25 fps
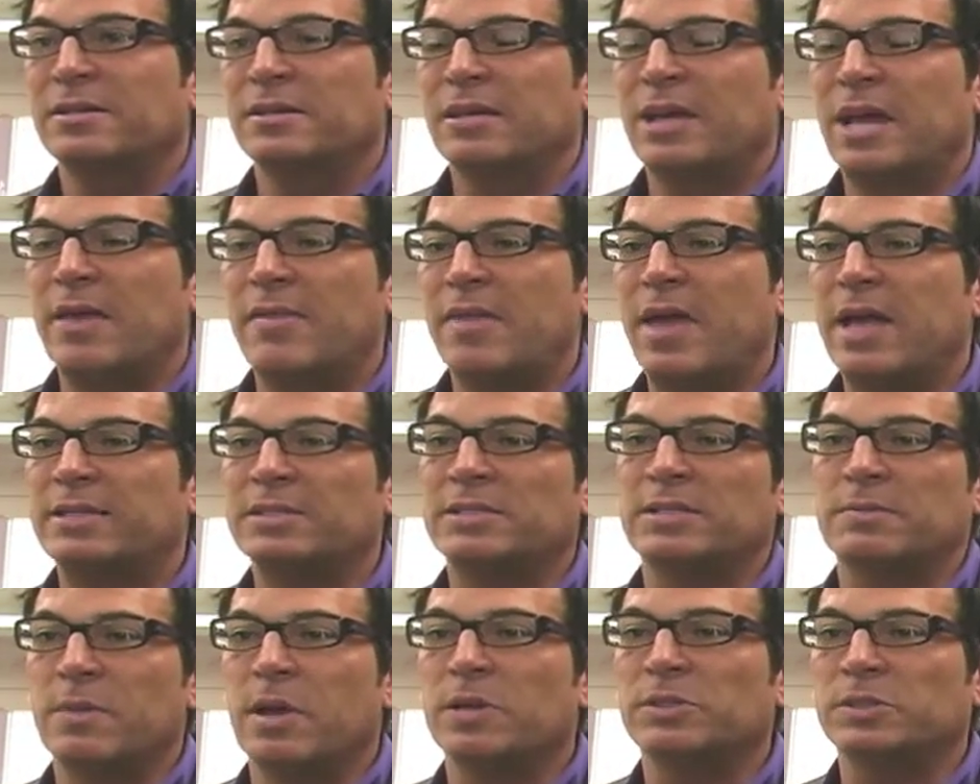and that's
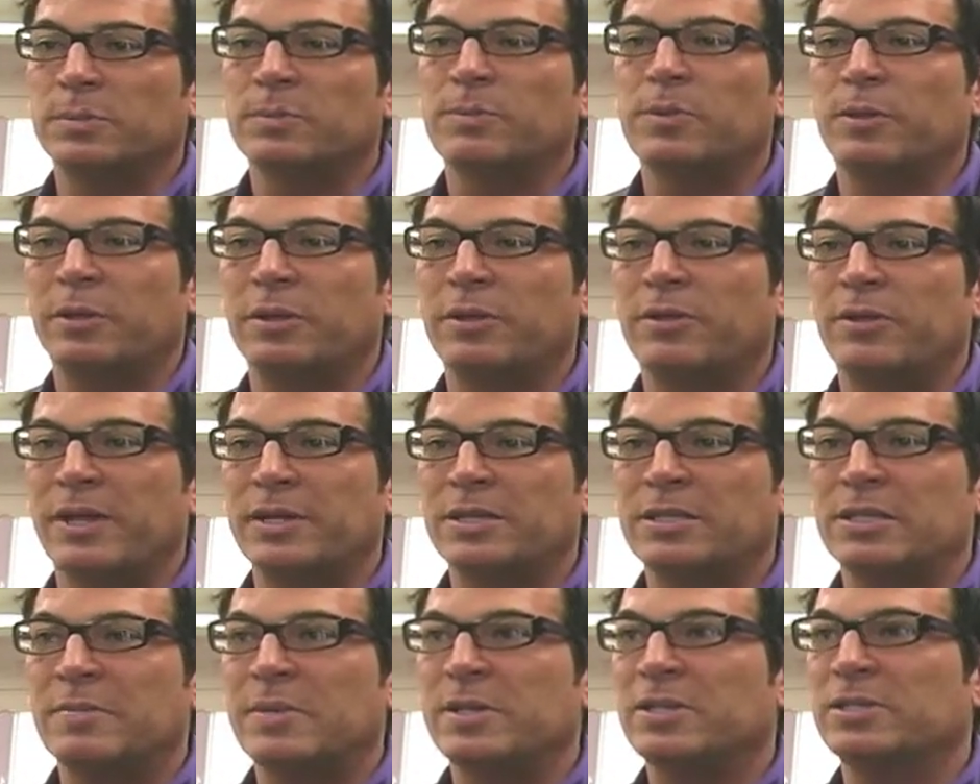the most important thing
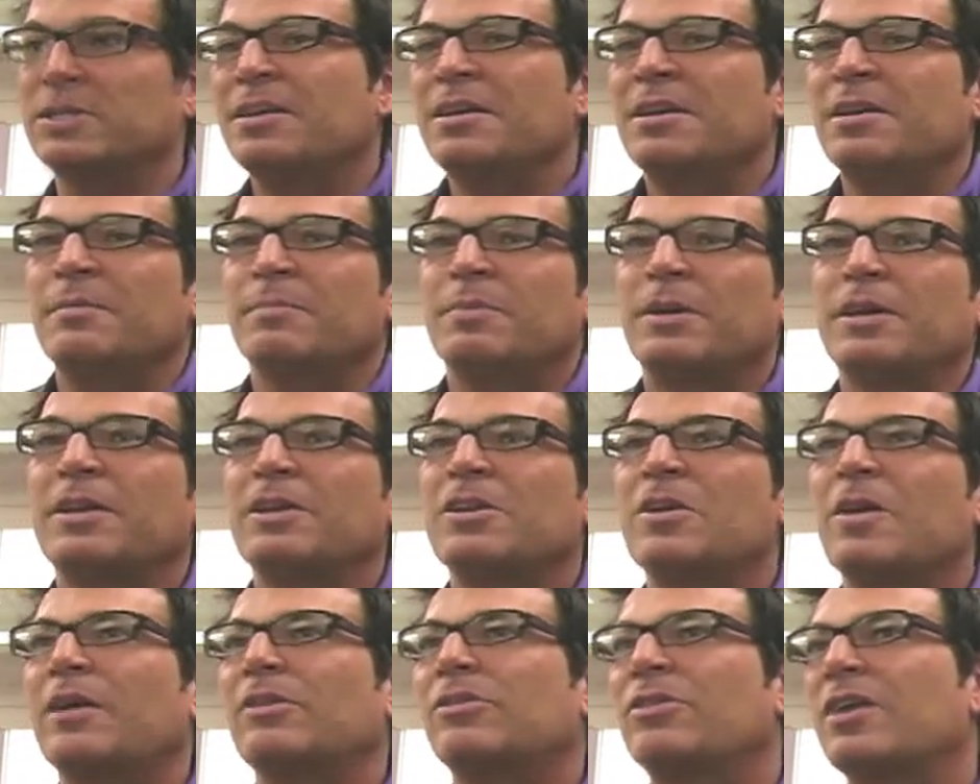to me. So, but, you
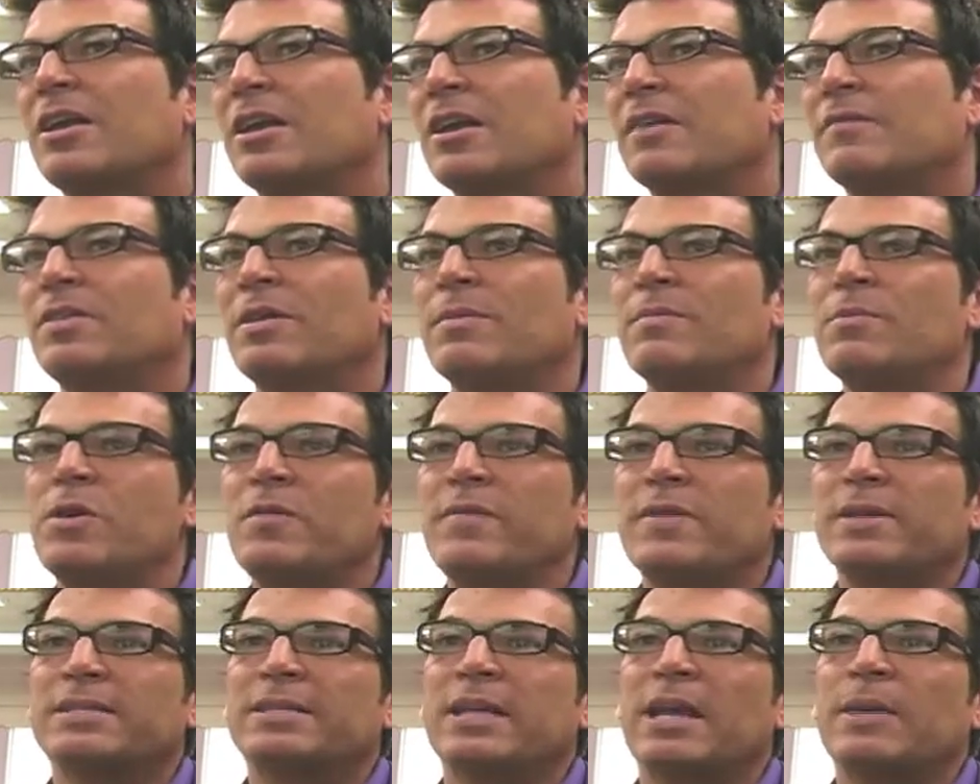know, I think of the
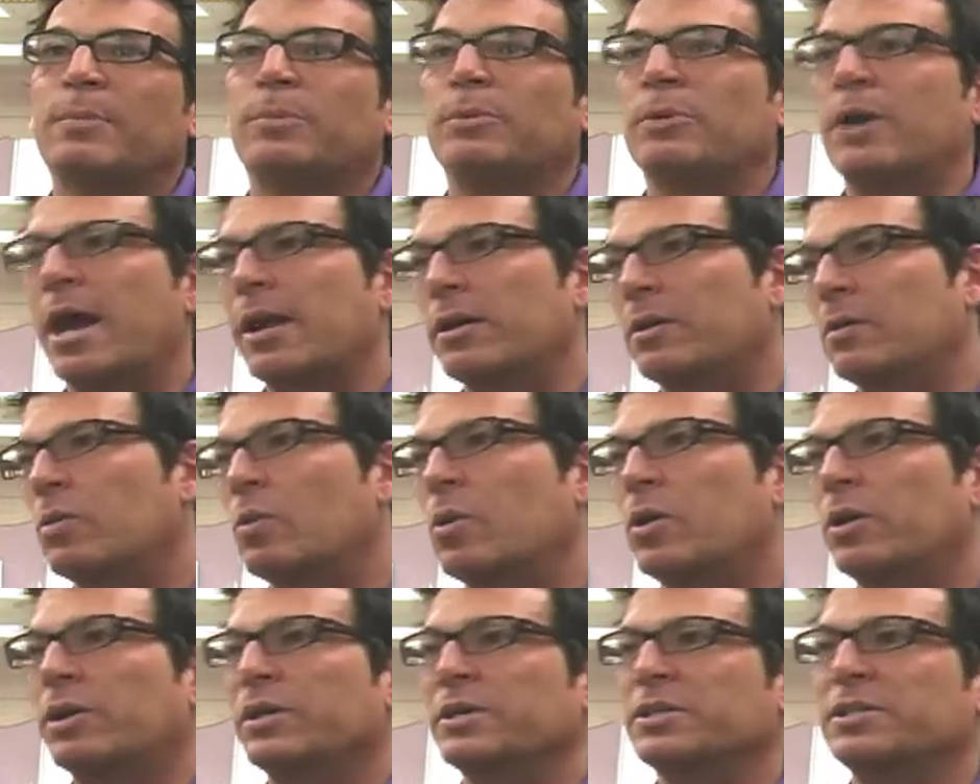movies like Bridal
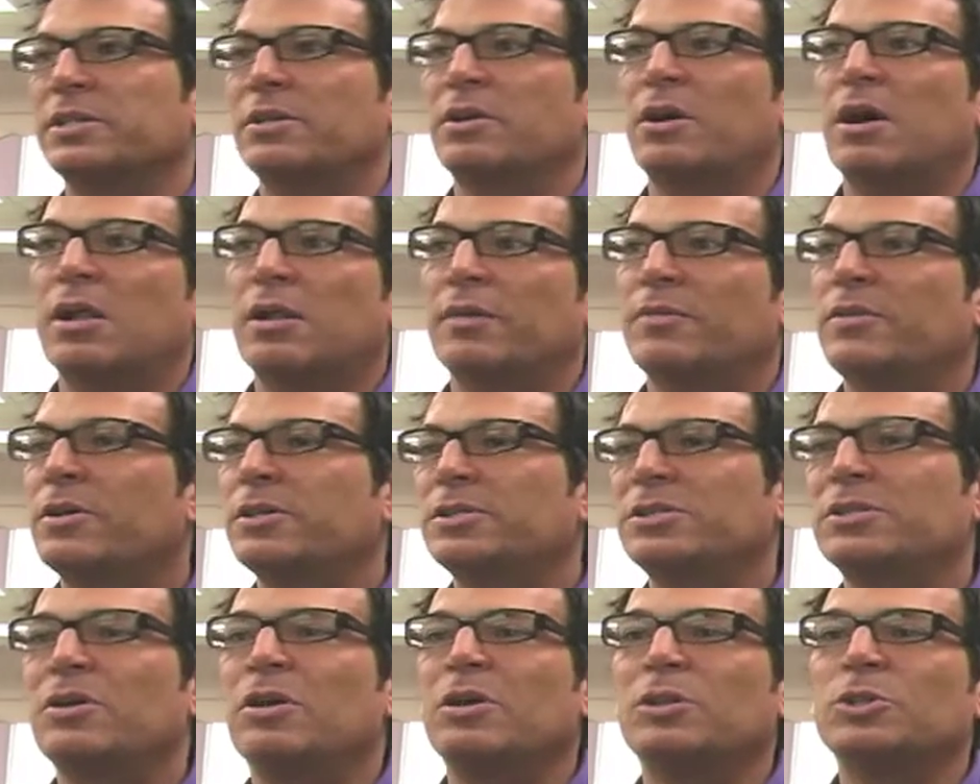Wars, and all those
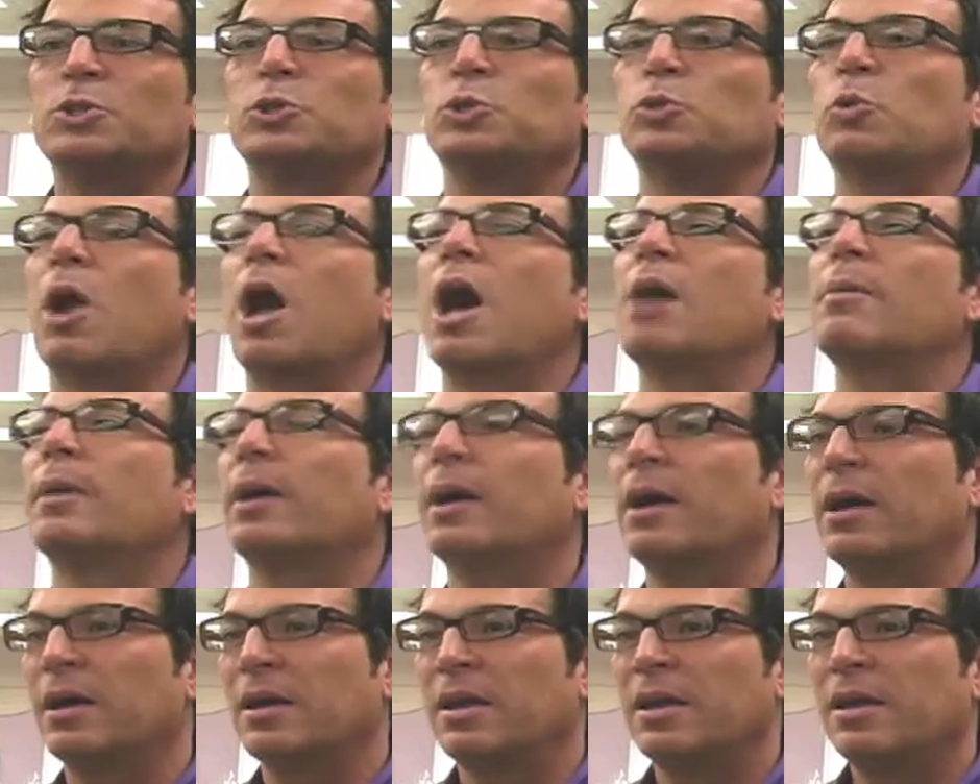are all
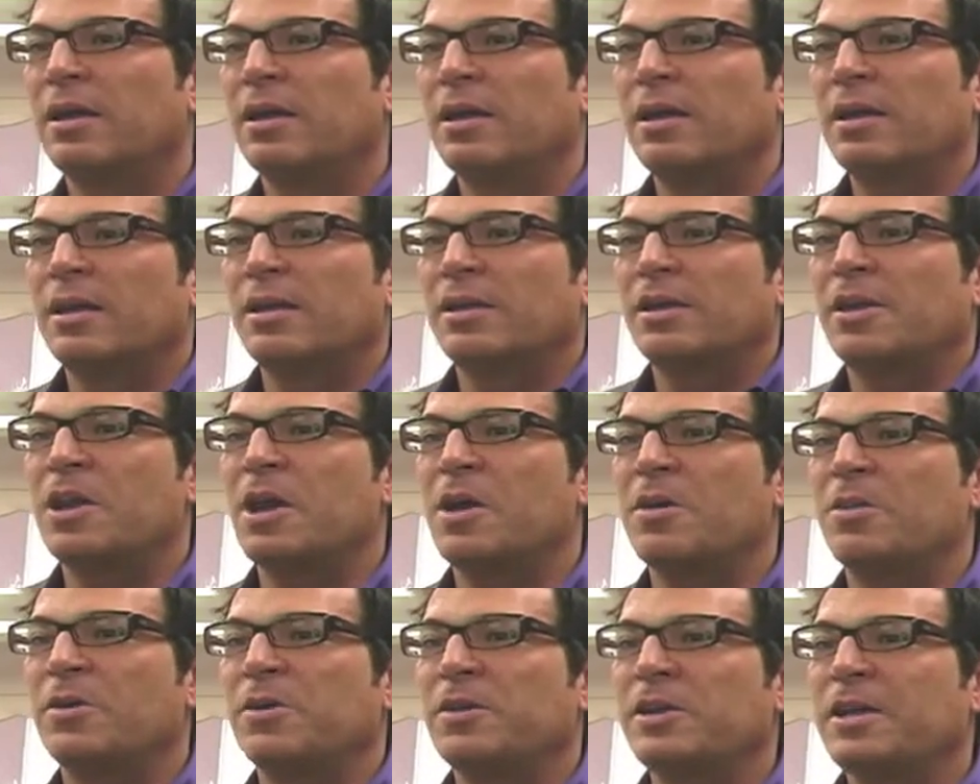drama. You
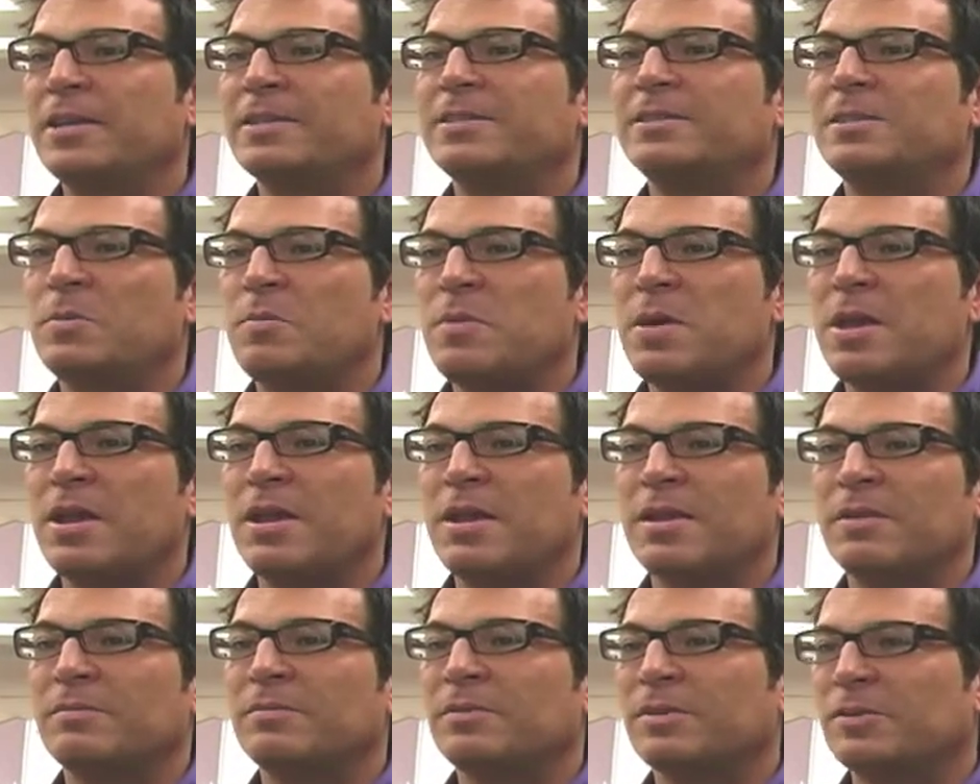know, there needs to be,
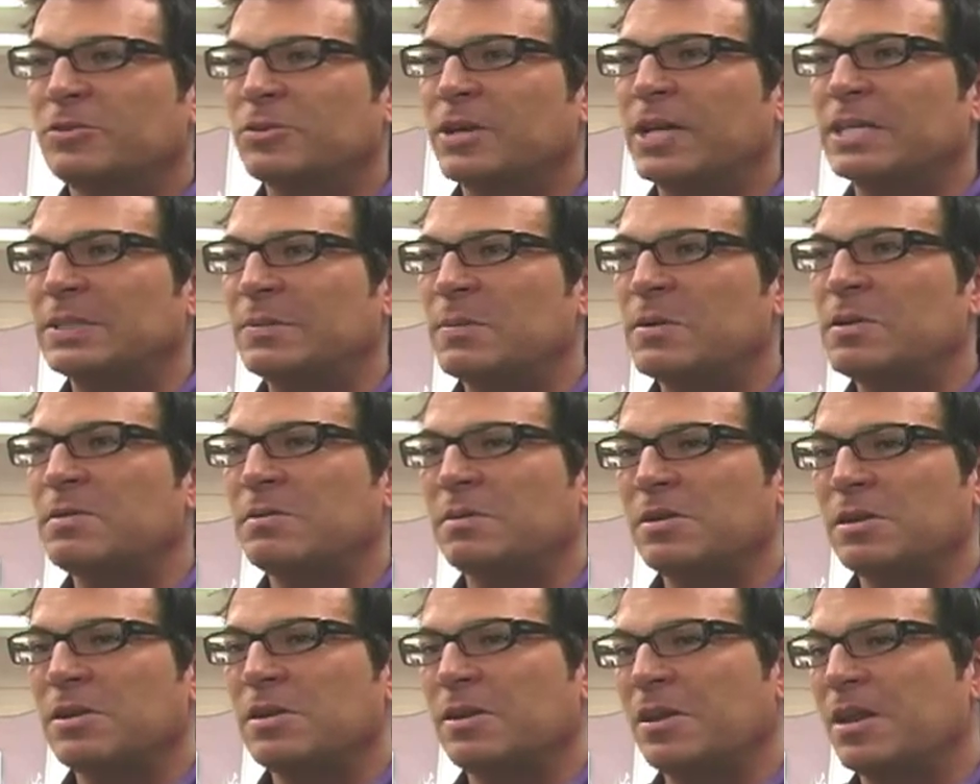and trust me,
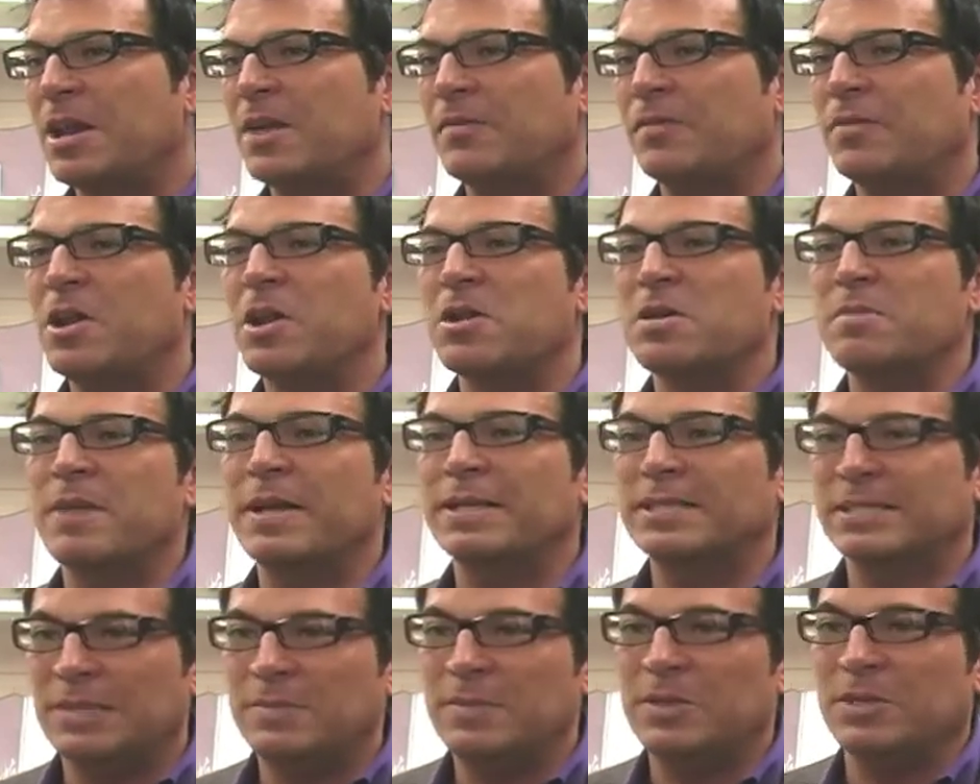you never know, you
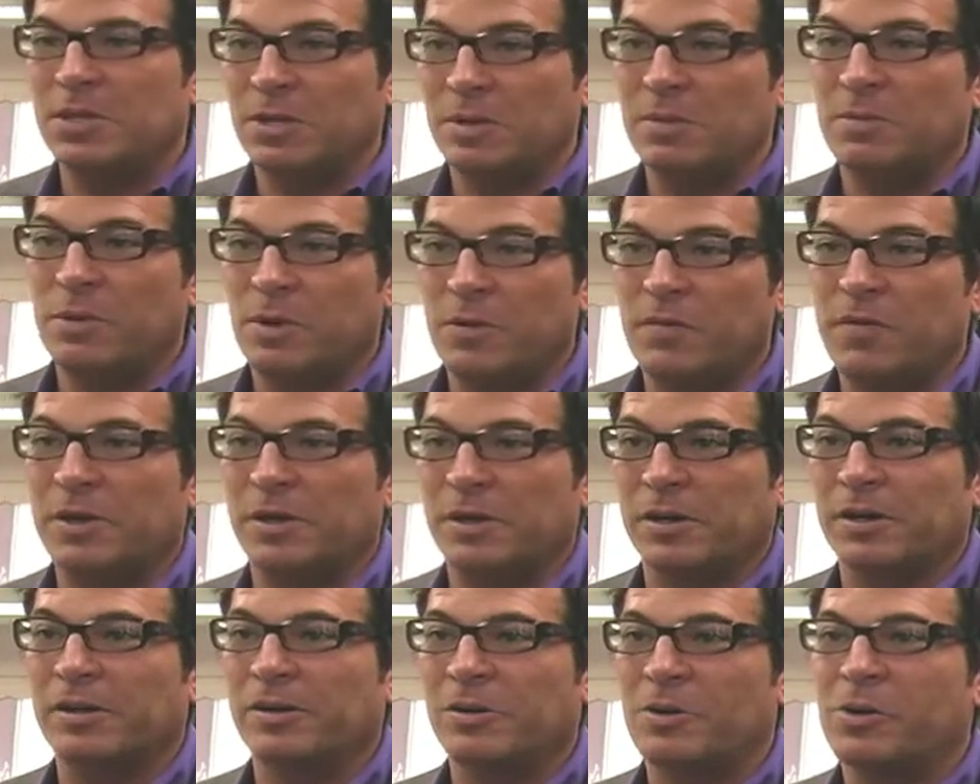might see me do a movie
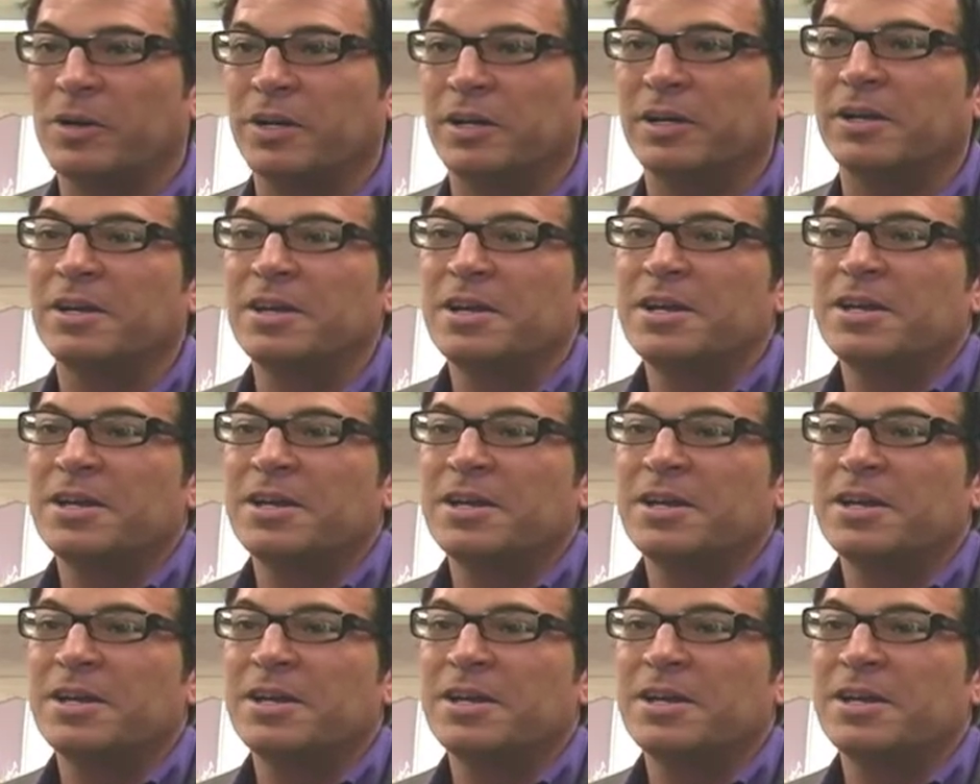or